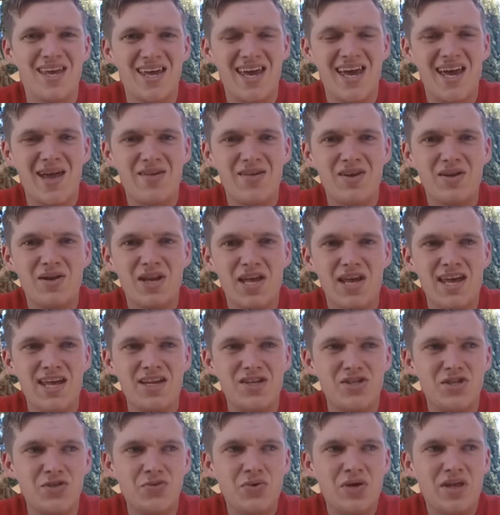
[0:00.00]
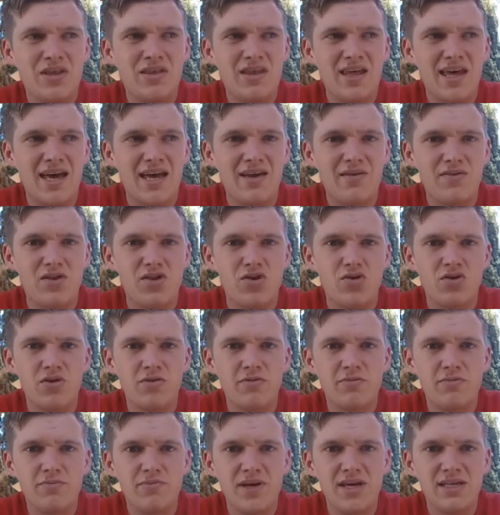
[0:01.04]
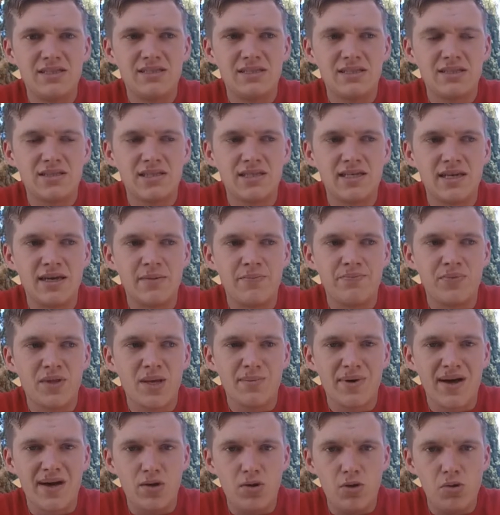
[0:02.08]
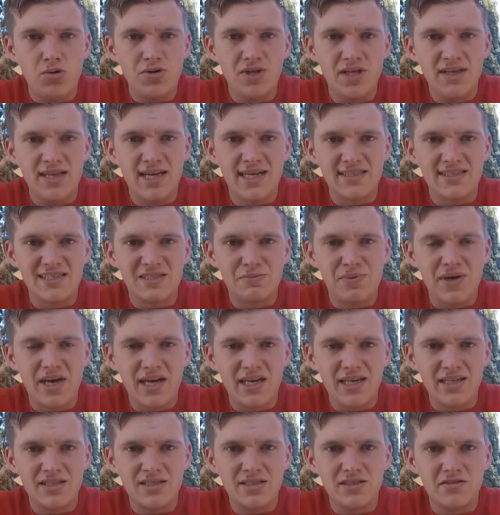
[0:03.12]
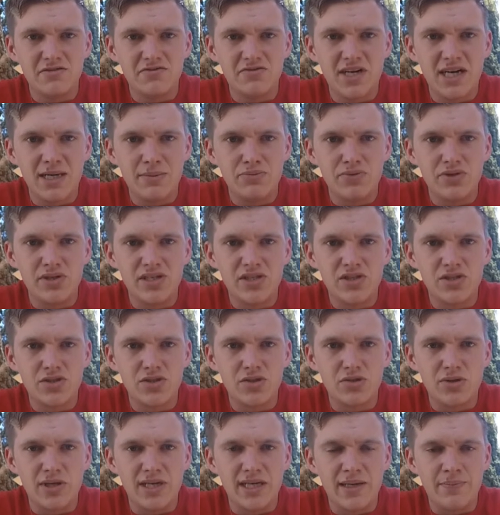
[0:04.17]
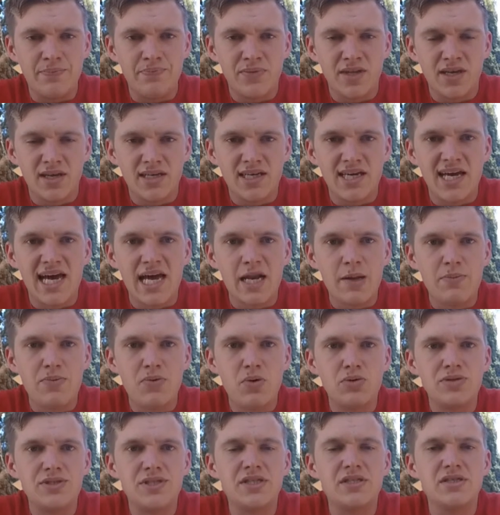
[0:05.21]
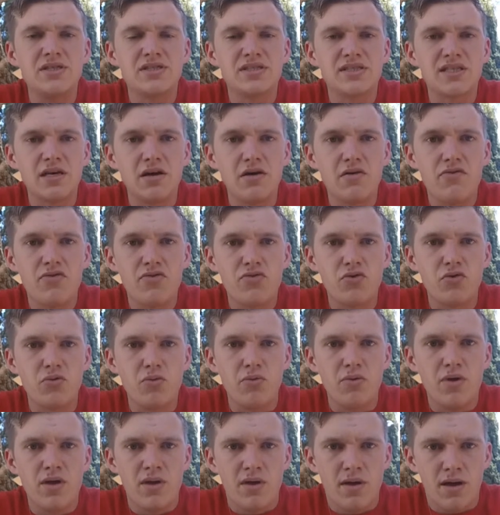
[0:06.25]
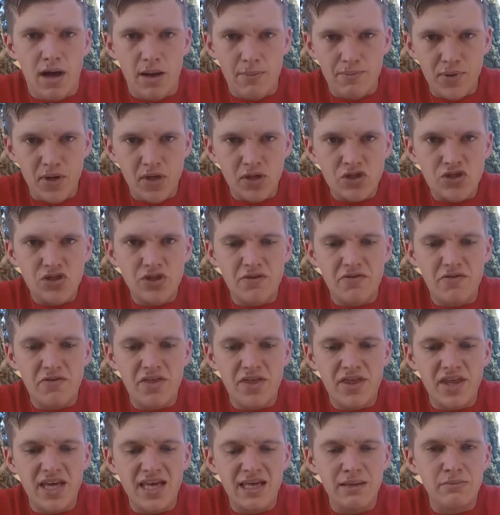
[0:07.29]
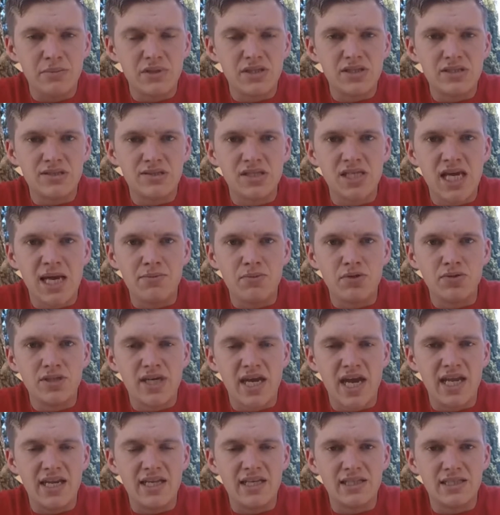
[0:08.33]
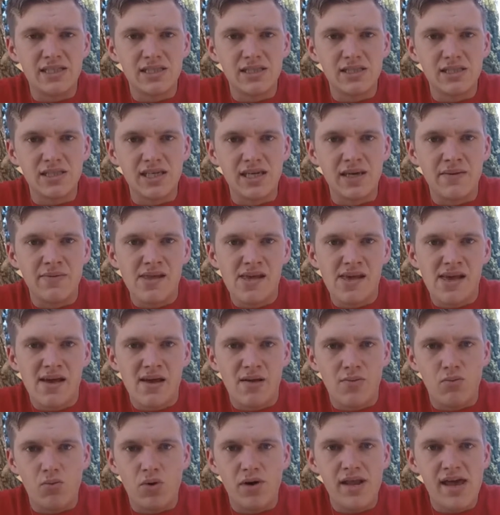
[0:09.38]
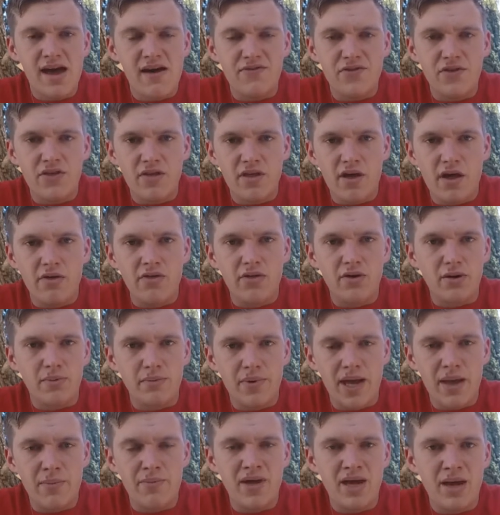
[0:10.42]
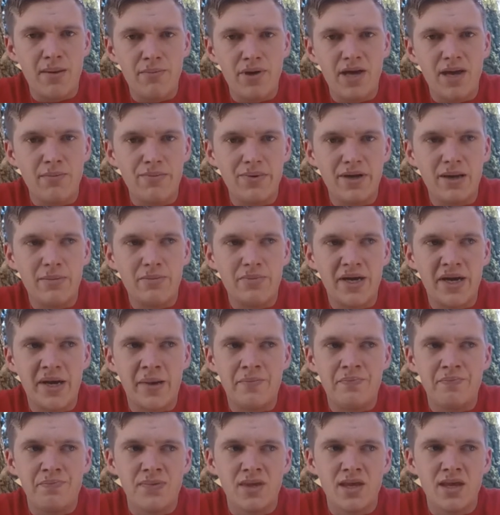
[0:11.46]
And in doing that, you're basically, by holding that space, you're vibrationally catapulting yourself through a bunch of themes simultaneously, one after the other, bam, bam, bam, bam, bam.